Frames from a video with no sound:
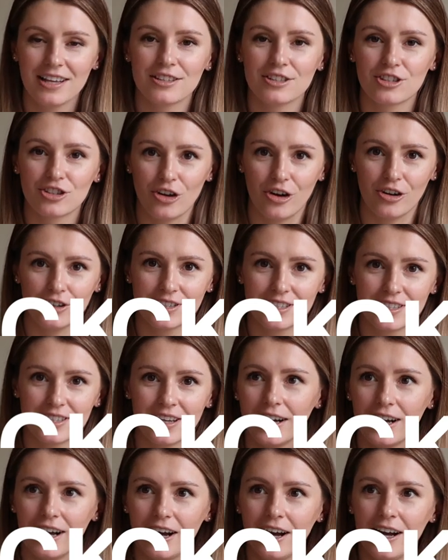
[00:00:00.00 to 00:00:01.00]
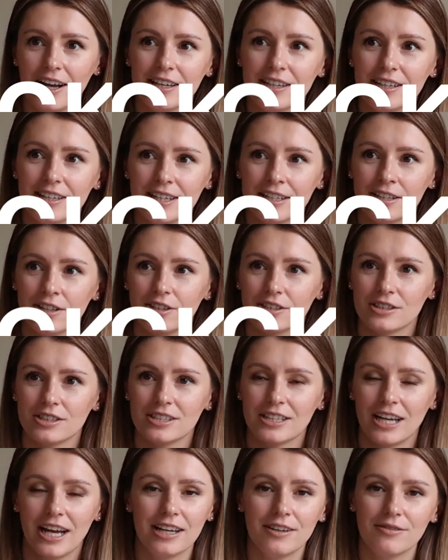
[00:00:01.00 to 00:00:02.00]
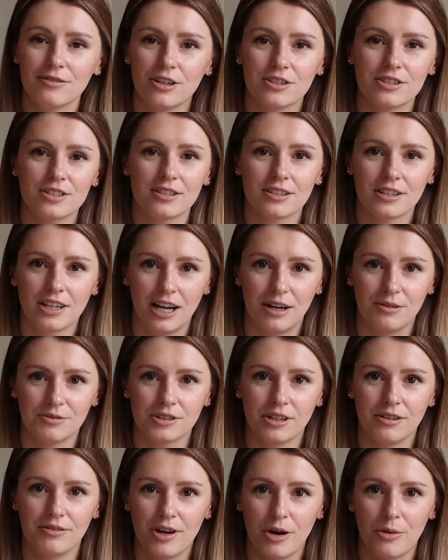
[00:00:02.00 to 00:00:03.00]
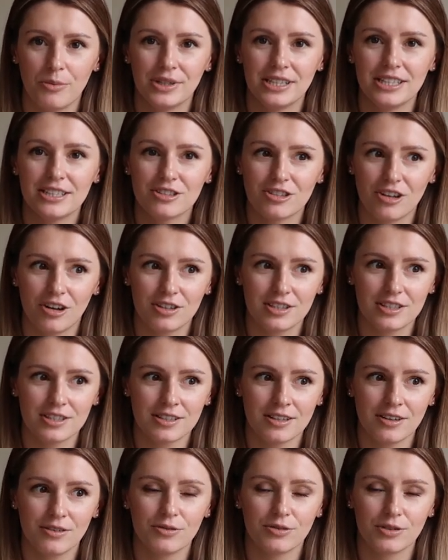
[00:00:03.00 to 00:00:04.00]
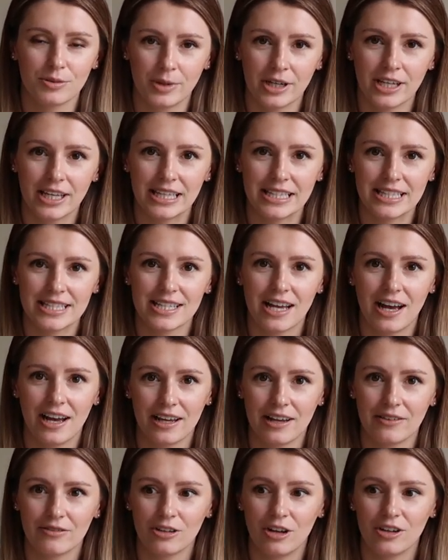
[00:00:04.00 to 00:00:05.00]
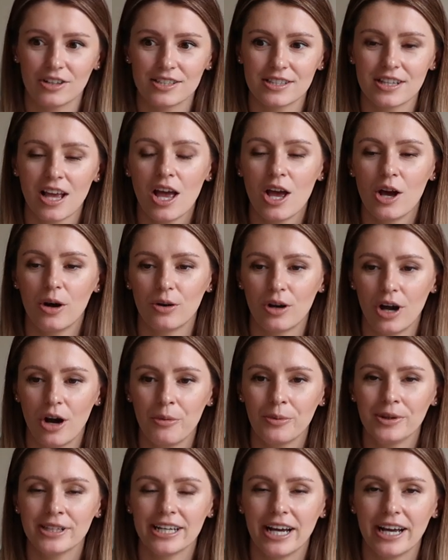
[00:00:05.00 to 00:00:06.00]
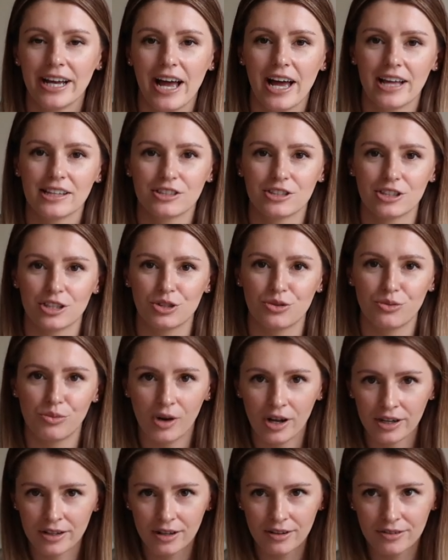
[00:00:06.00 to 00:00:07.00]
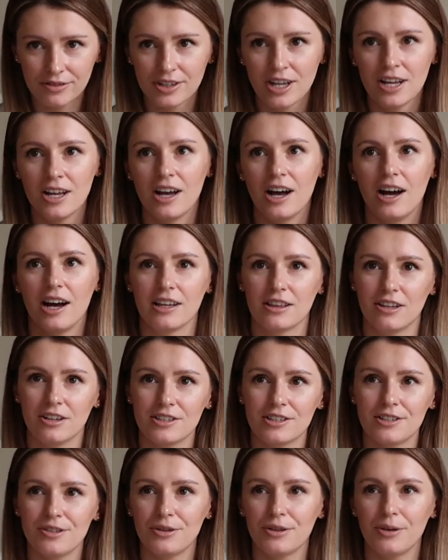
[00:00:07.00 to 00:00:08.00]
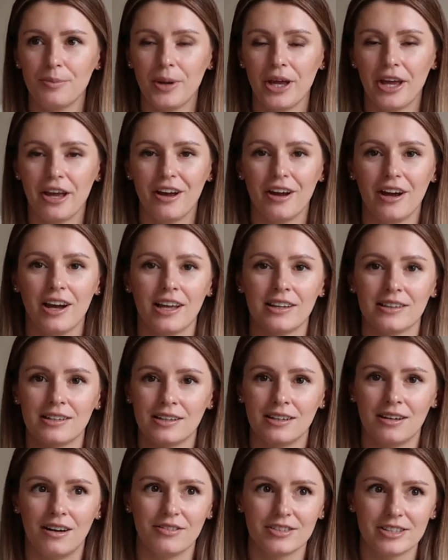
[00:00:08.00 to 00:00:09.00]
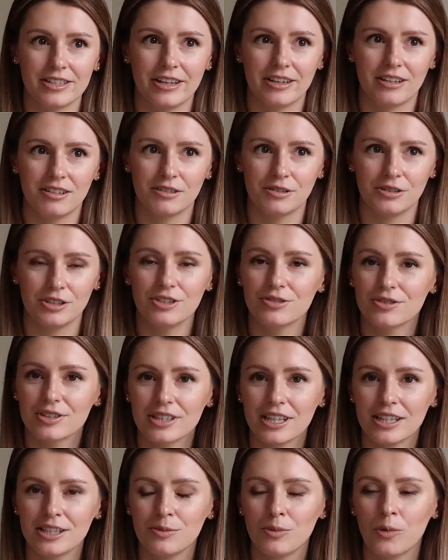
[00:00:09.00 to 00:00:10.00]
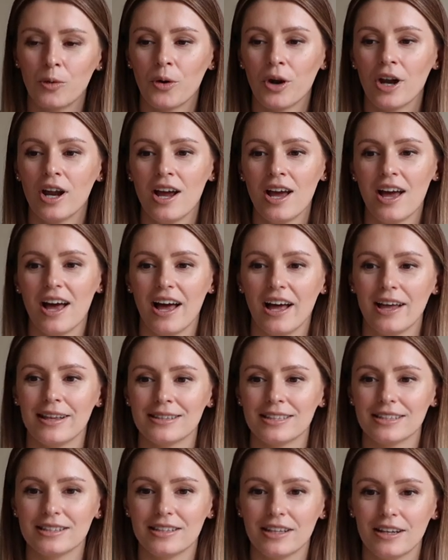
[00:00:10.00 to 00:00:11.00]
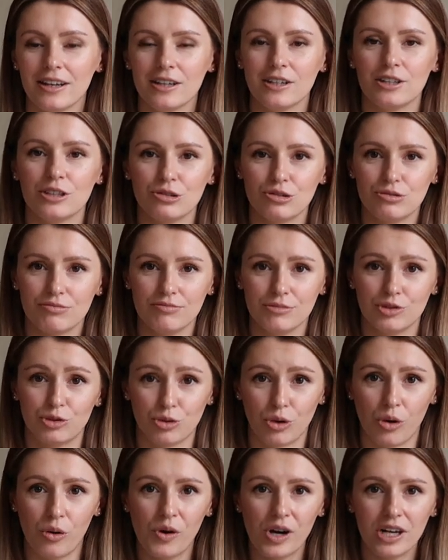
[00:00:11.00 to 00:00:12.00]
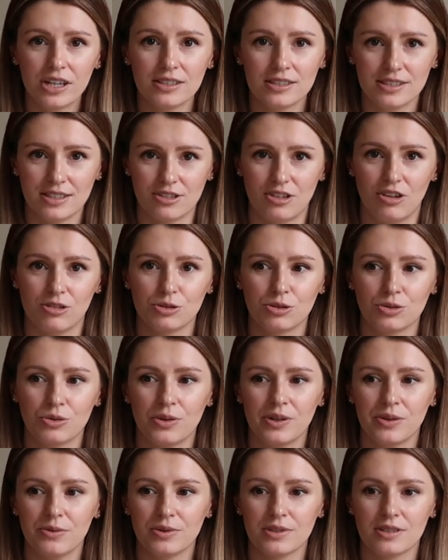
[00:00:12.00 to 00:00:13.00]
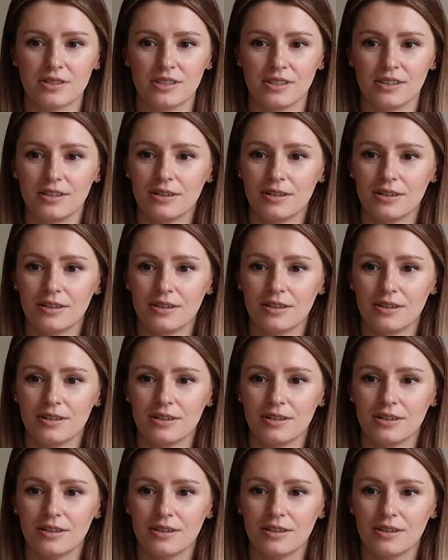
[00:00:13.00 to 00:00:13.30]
socks. I have lost count of how many socks for my kids I have lost, or how many I had just one of. I lost the pair and then obviously I couldn't use it anymore, and their drawer, the sock drawer, was